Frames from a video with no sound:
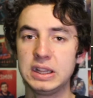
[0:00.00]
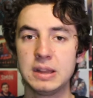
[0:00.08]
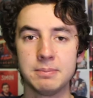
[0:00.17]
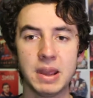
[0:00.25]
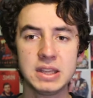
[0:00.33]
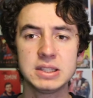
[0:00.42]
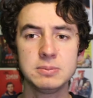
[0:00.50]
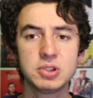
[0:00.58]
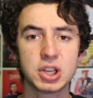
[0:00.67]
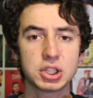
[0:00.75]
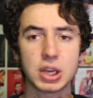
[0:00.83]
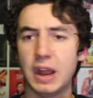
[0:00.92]
that makes him
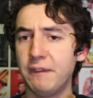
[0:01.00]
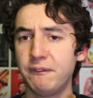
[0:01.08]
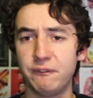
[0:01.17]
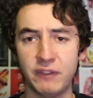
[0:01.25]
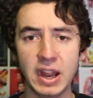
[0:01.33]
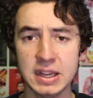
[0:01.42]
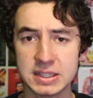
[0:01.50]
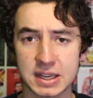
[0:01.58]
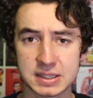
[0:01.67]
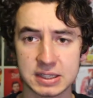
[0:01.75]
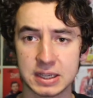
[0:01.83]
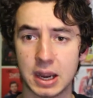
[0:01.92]
such a
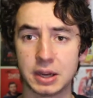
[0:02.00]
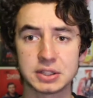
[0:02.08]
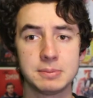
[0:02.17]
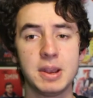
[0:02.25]
fantastic character,